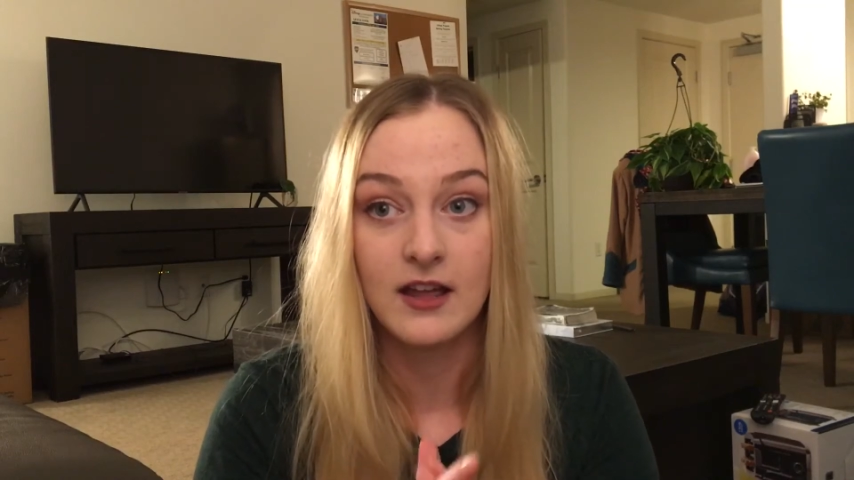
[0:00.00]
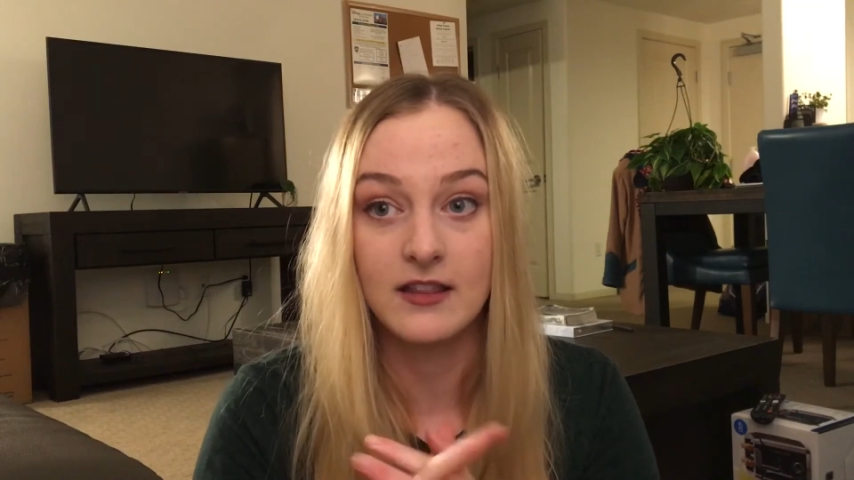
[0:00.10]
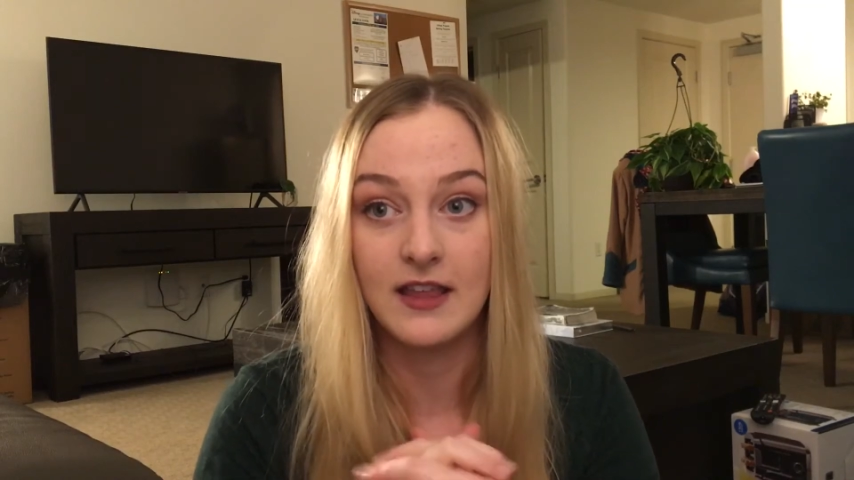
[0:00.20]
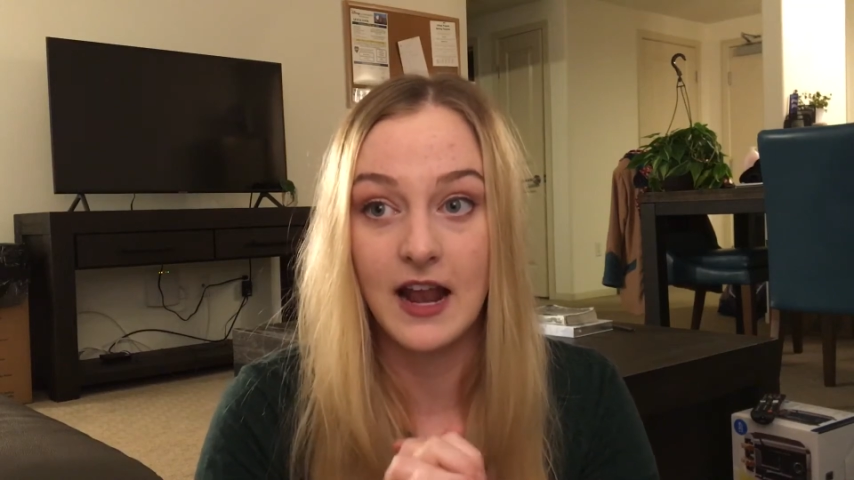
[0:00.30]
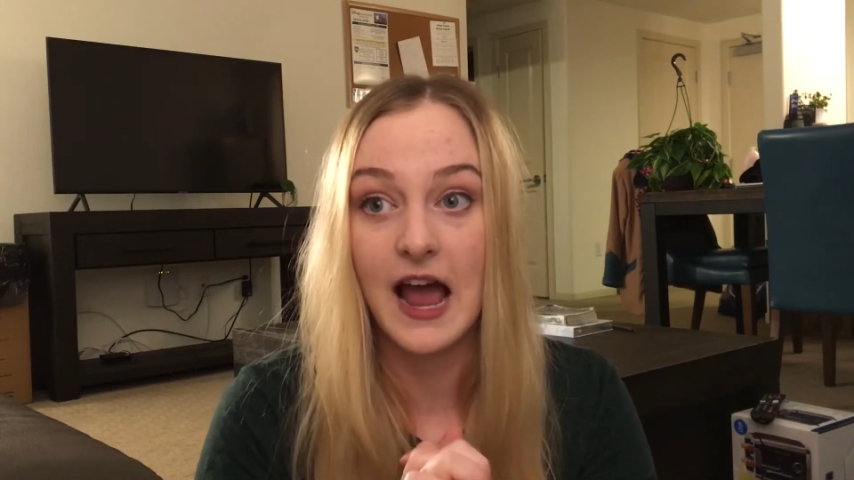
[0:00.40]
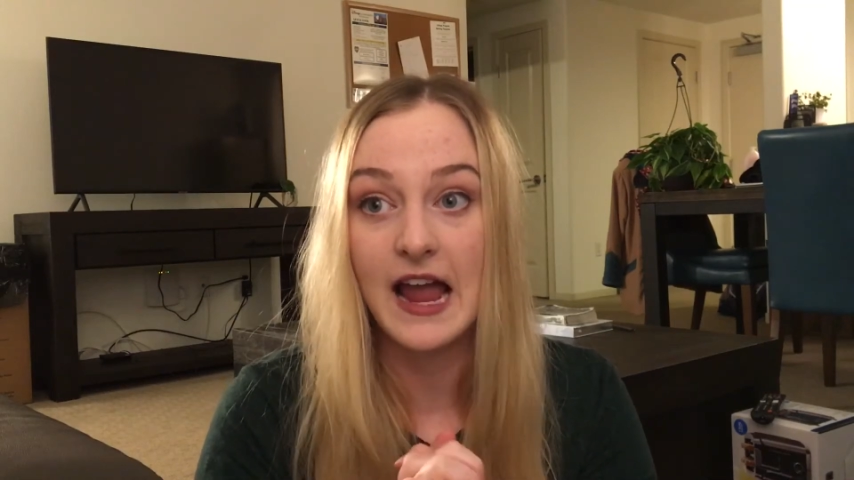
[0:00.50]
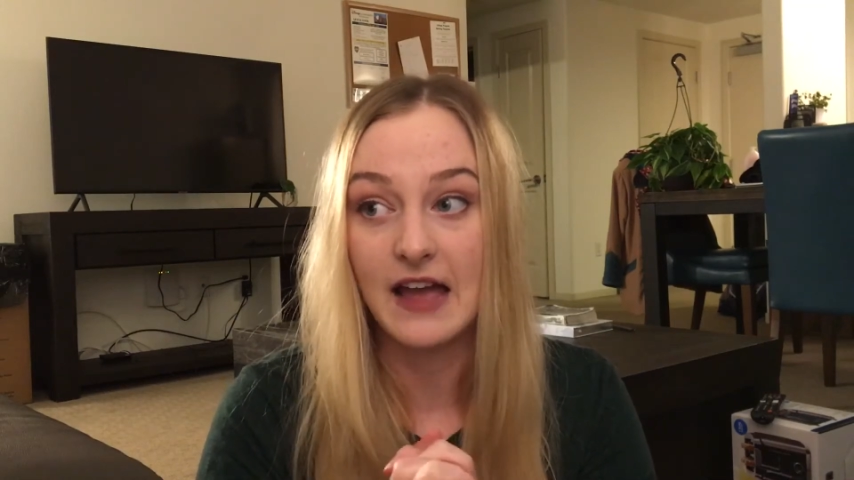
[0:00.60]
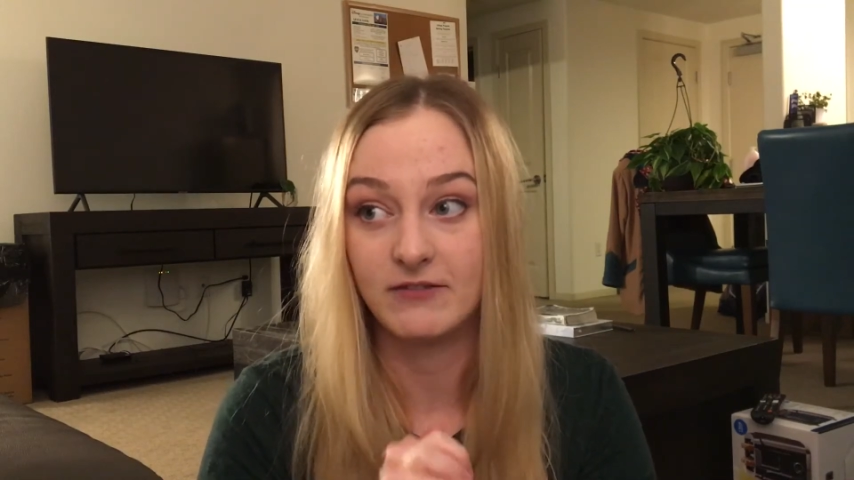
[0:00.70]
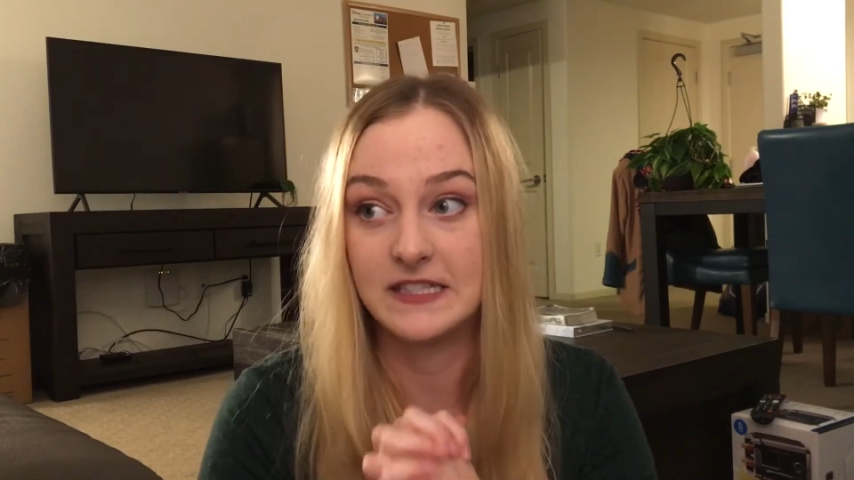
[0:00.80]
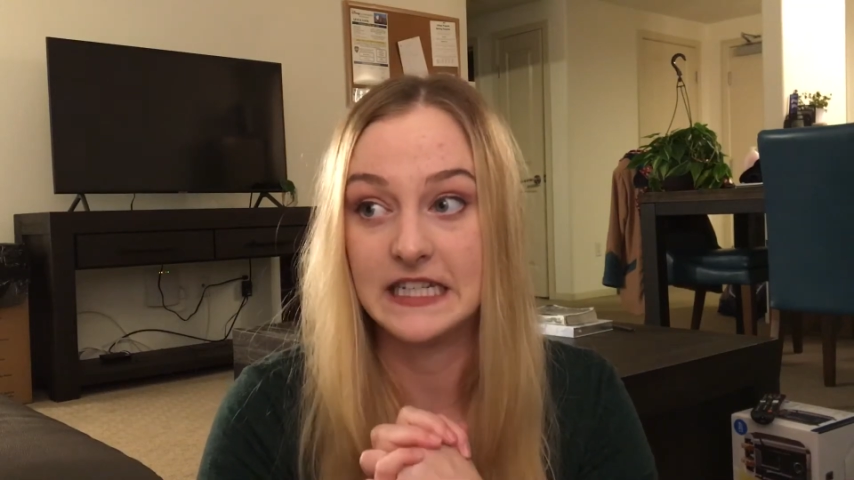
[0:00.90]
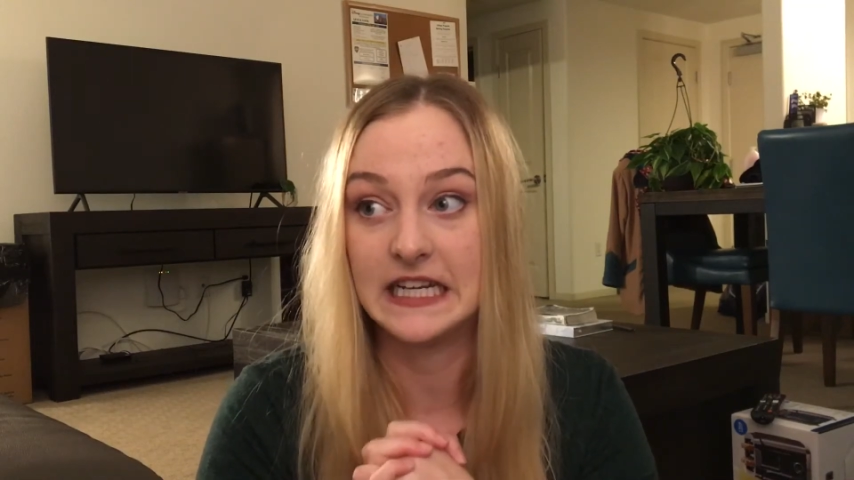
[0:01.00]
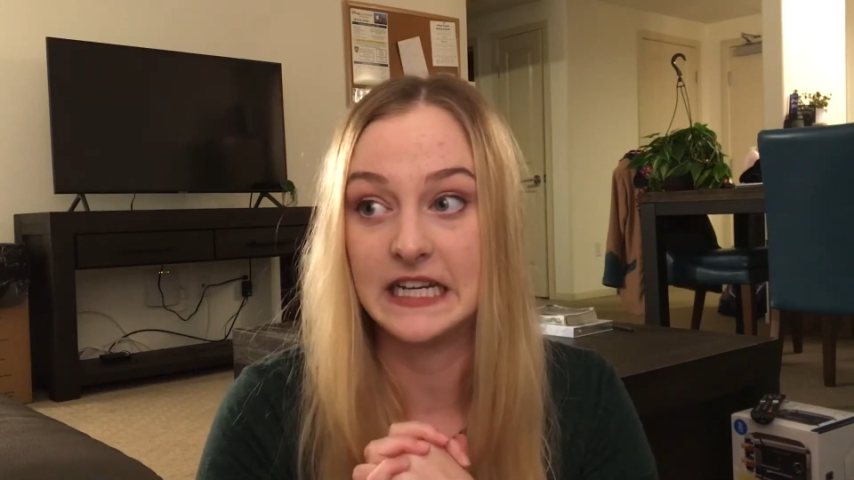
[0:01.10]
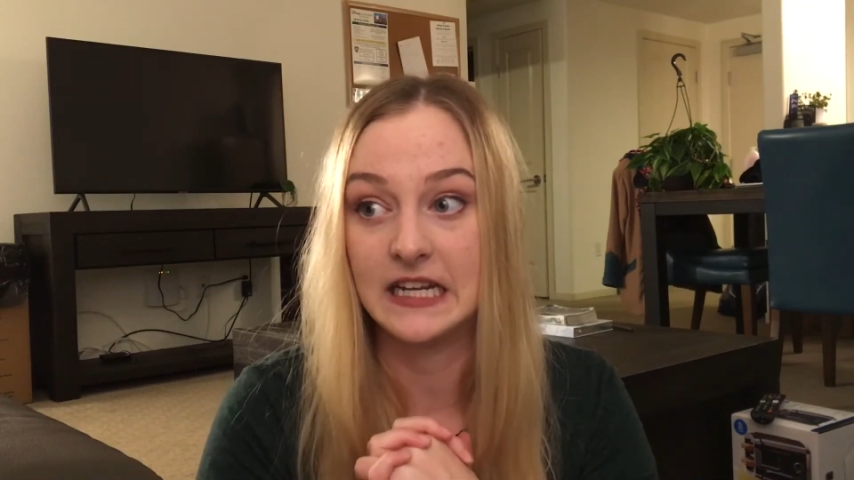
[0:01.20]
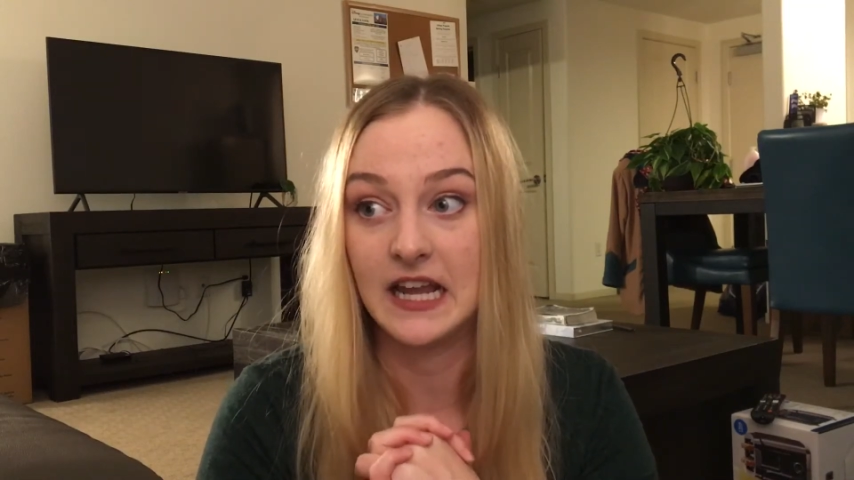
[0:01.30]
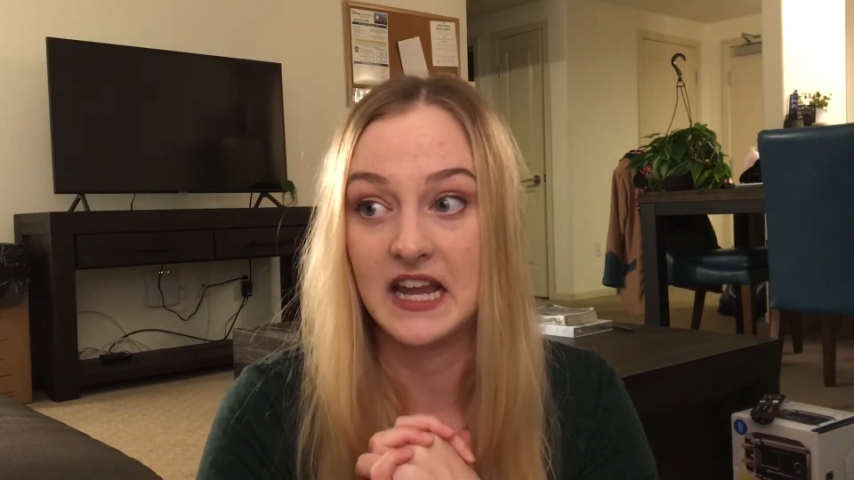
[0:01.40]
than I have
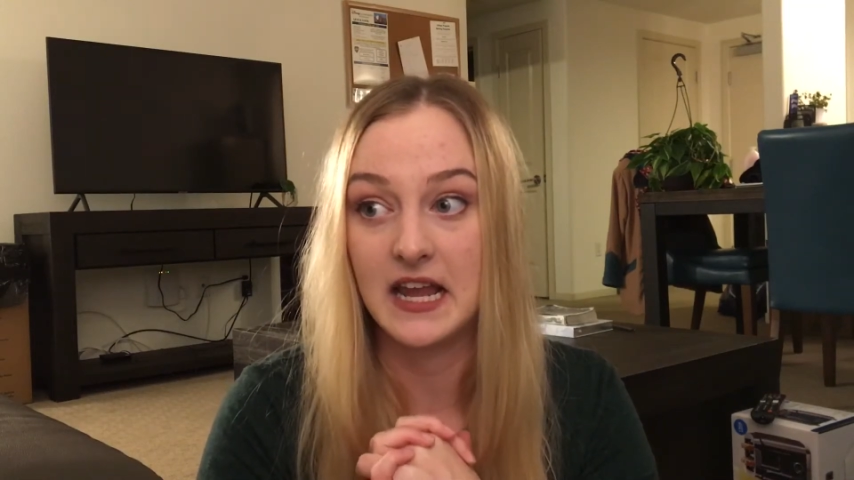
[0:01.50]
seen